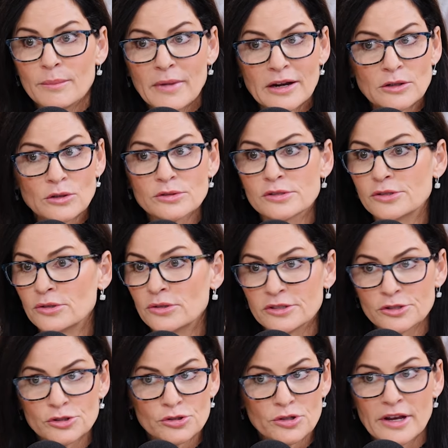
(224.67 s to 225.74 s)
medical
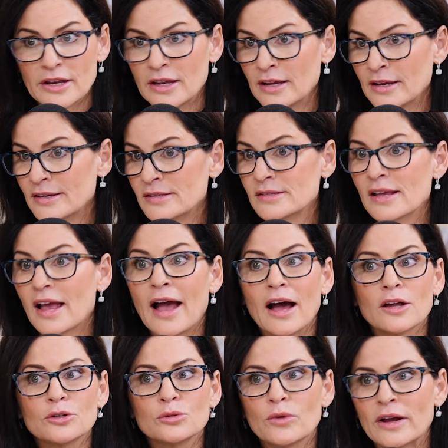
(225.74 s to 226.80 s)
students, trainees,
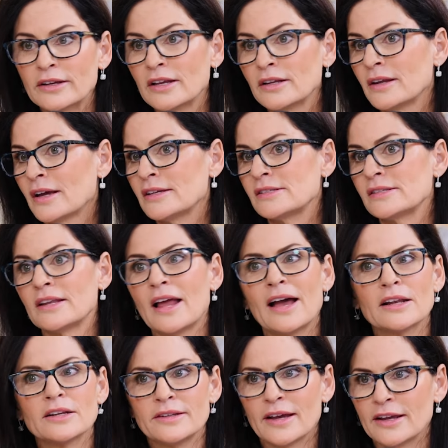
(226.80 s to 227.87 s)
how to recognize it,
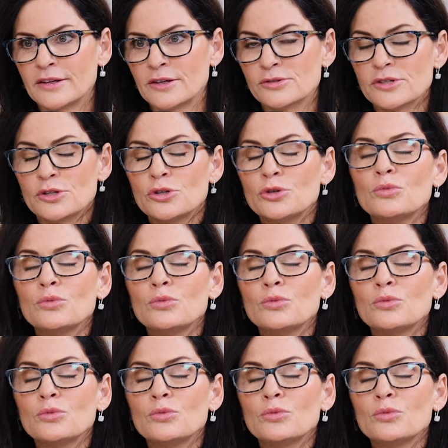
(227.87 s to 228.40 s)
how to diagnose it.